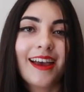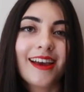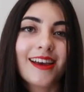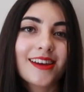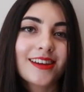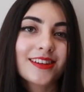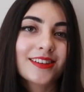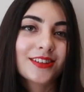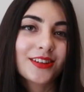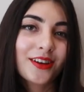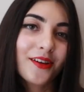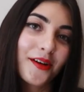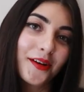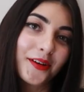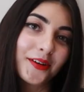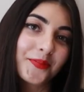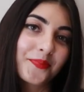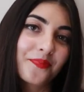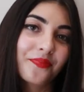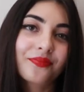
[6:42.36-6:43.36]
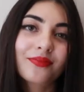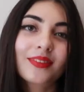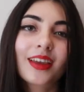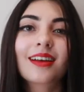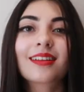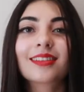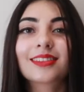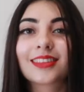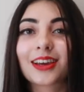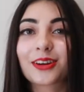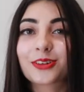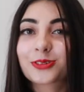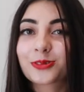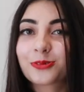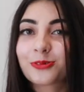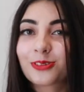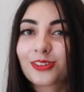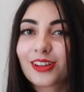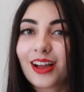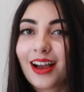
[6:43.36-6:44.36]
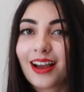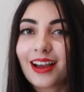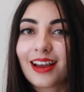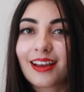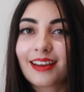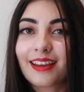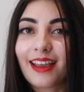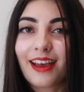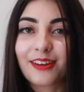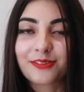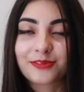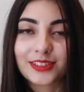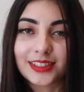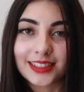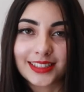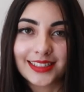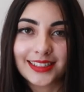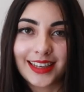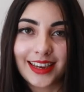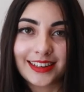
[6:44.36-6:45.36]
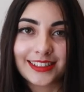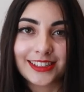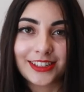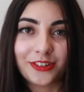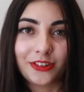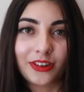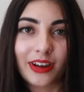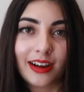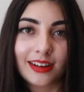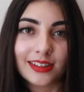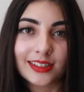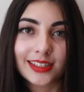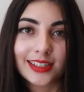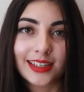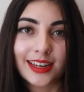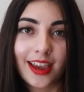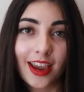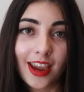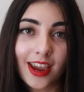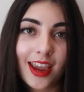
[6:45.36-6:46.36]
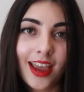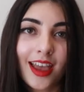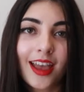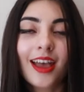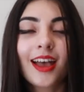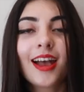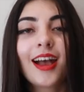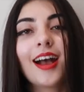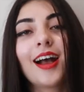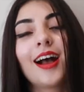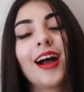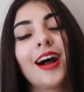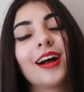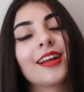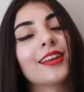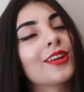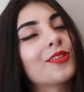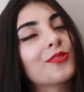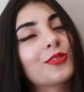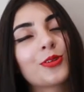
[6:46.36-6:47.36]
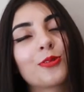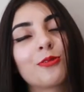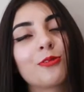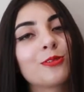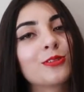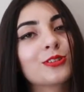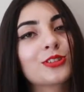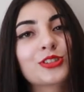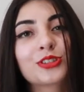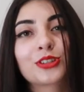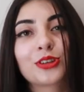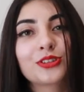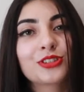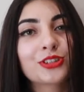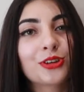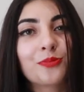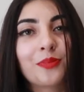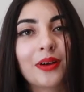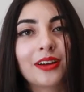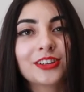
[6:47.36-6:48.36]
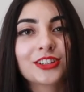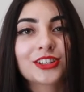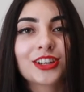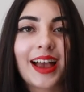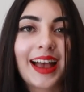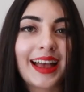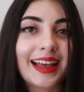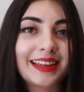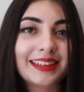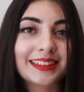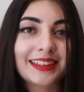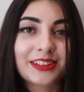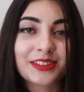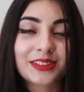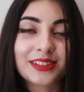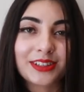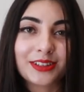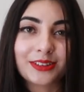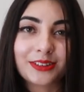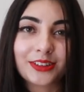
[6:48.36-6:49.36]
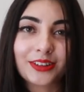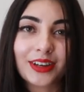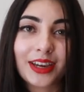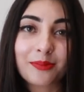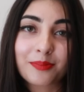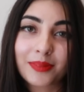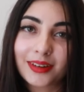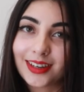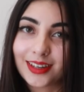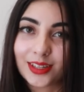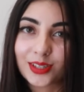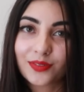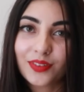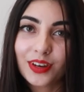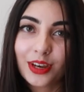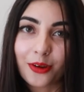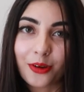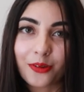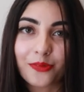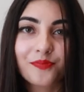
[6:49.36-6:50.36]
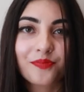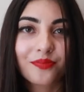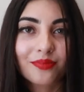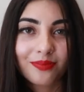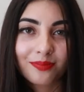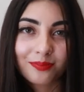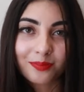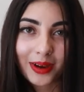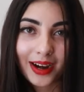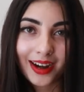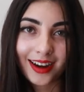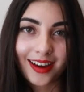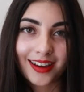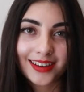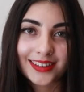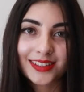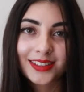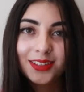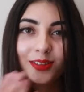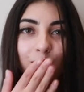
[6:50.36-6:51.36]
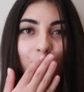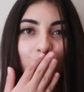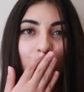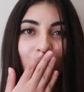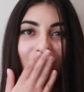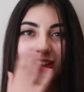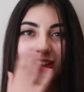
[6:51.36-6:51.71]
And yeah, that is all I have to say to you guys today. I love you all so, so much, and I'll see you in my next video. Bye guys.